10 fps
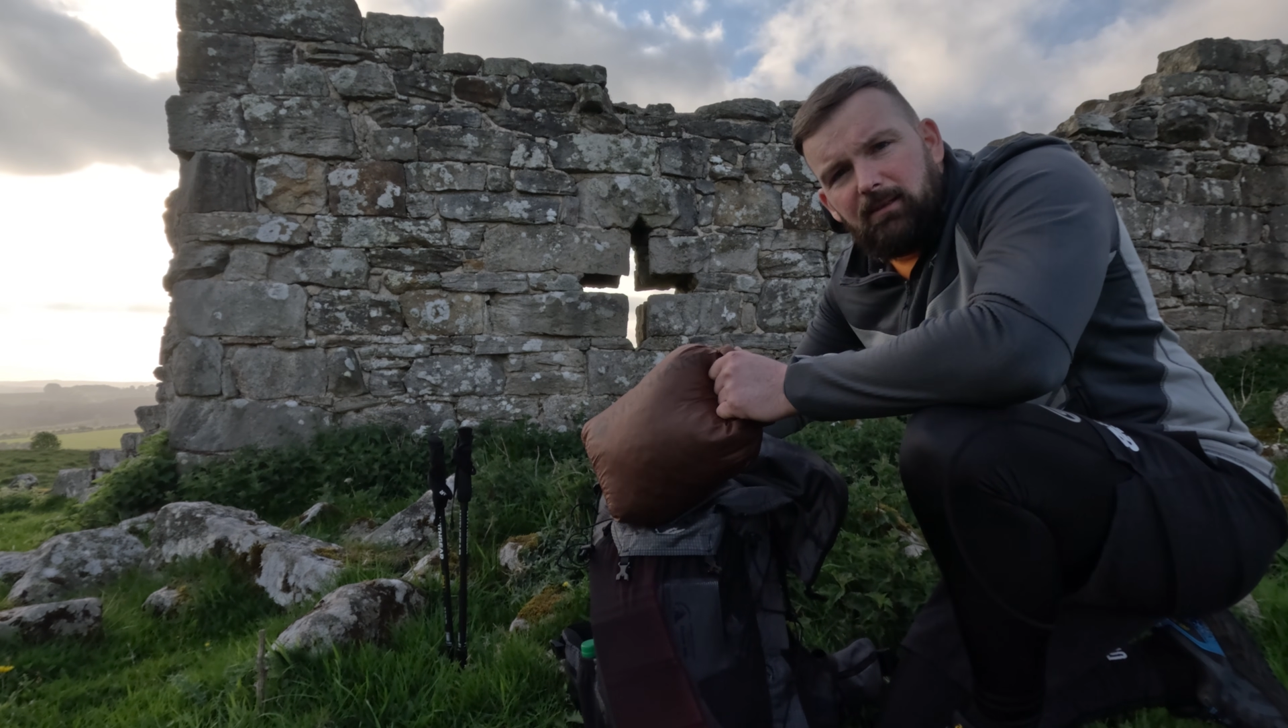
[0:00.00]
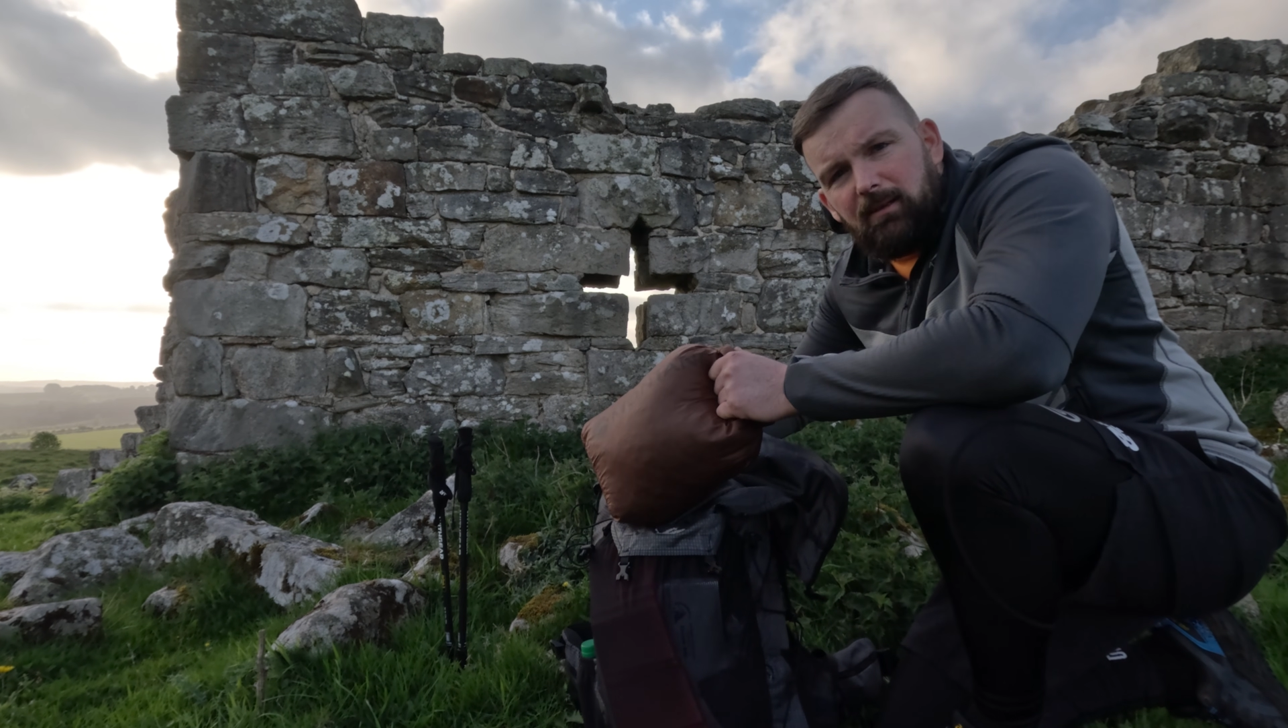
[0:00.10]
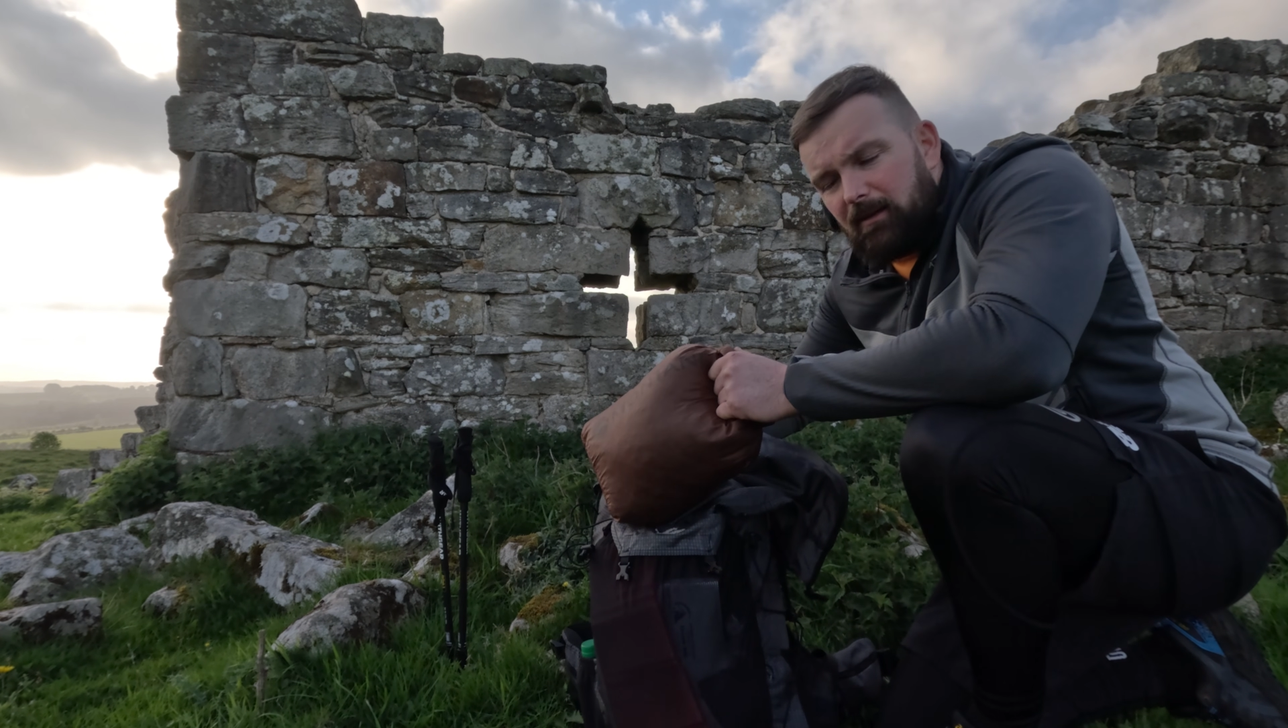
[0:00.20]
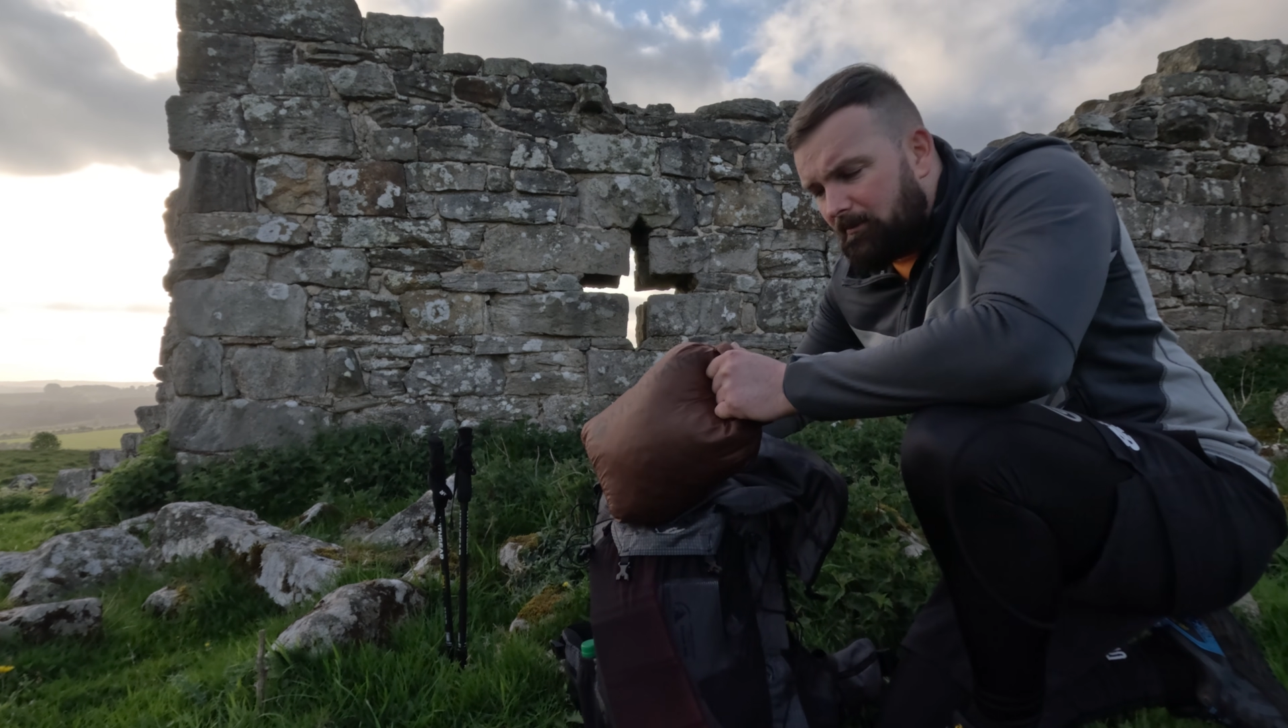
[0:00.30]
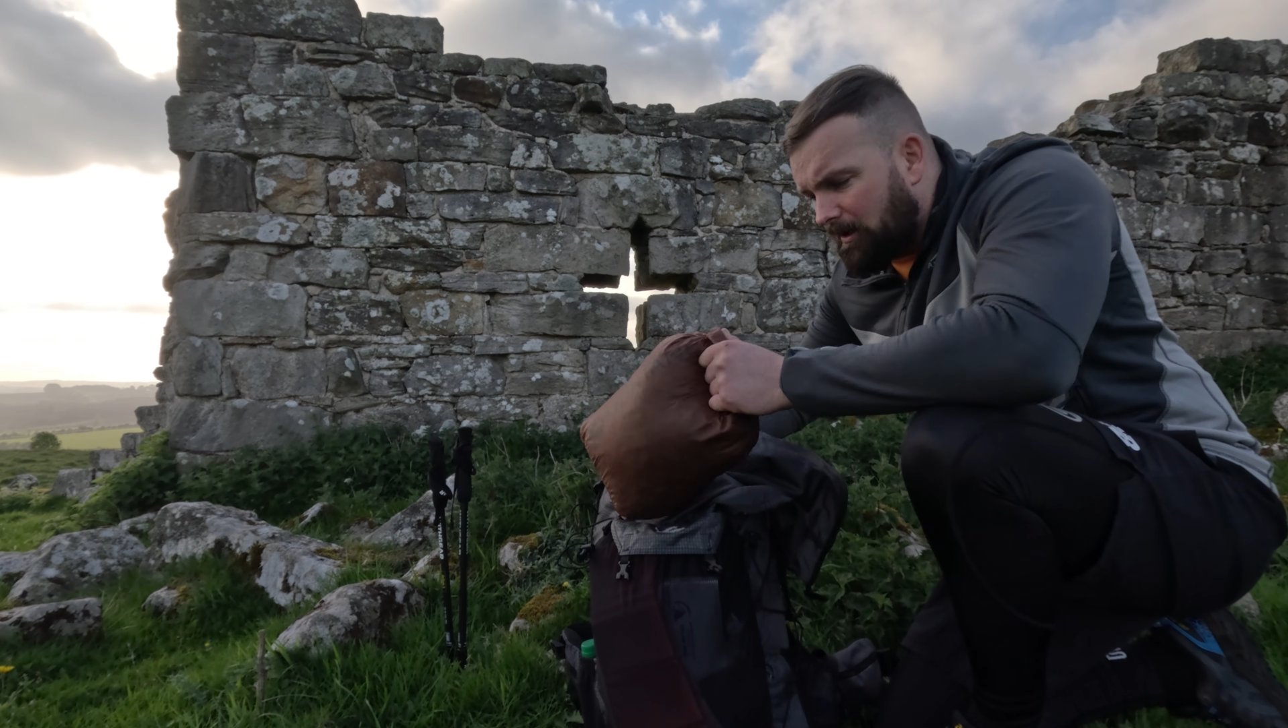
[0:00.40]

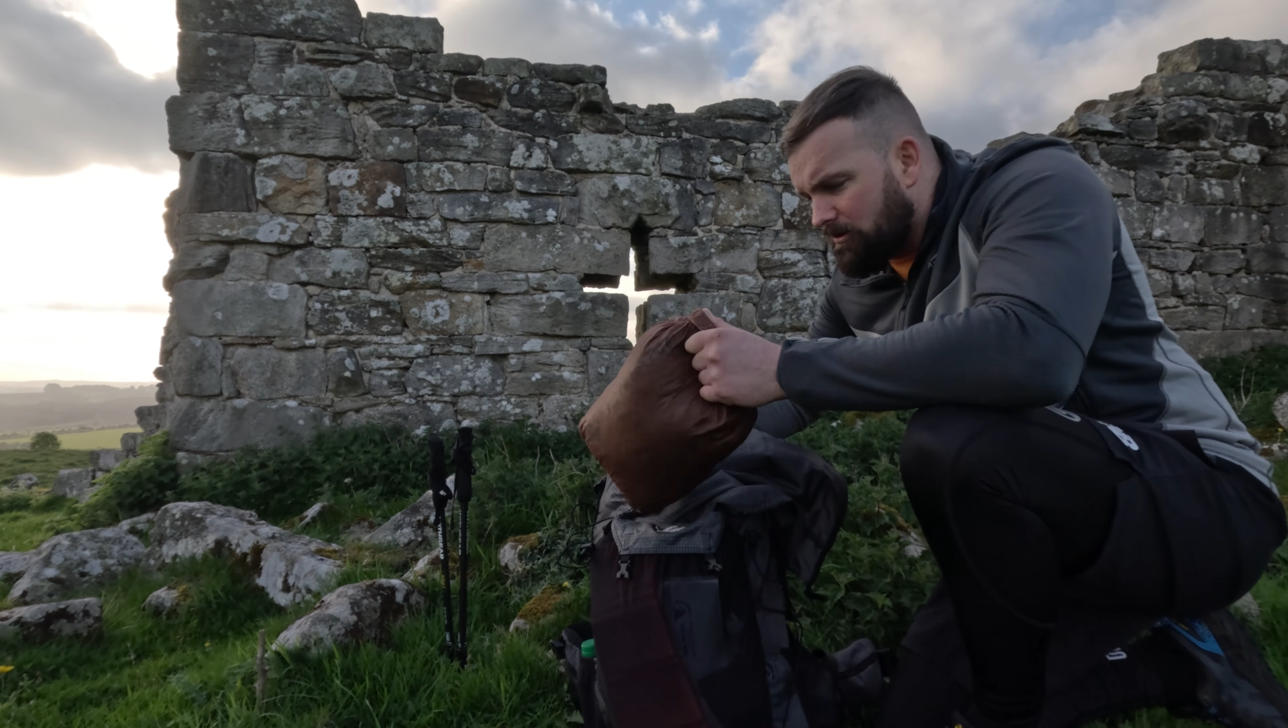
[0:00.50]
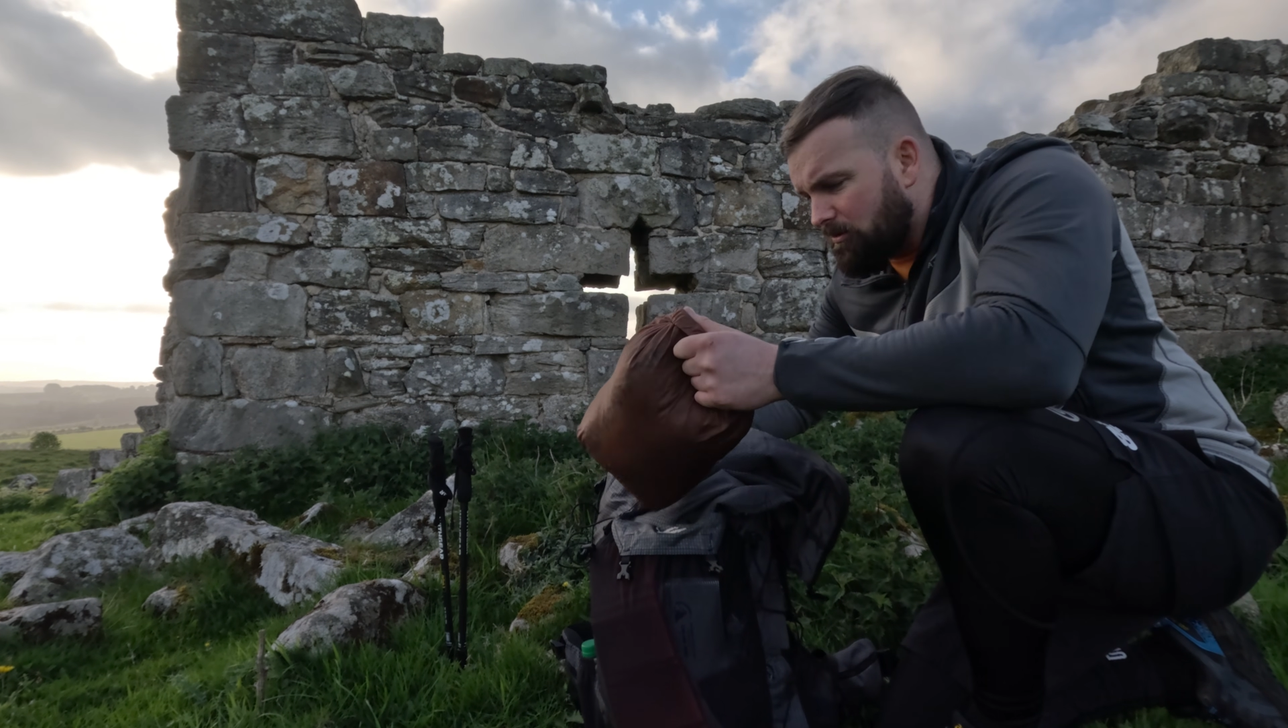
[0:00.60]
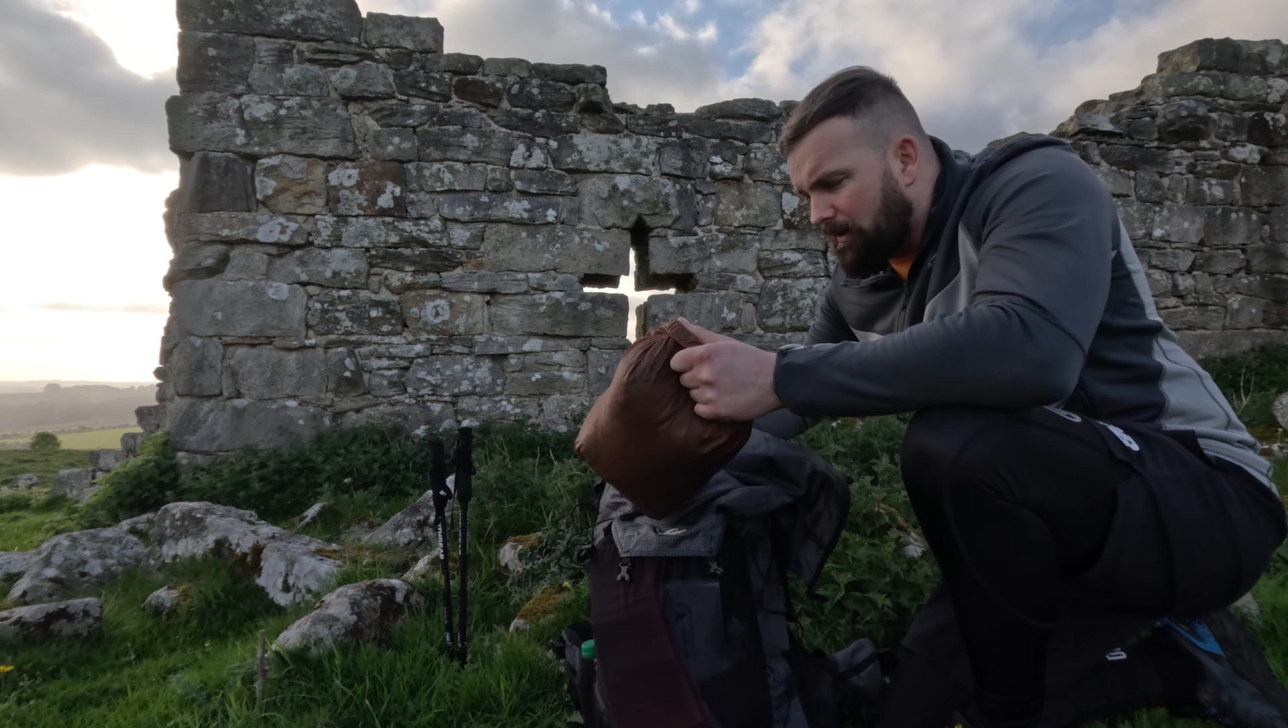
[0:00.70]
I do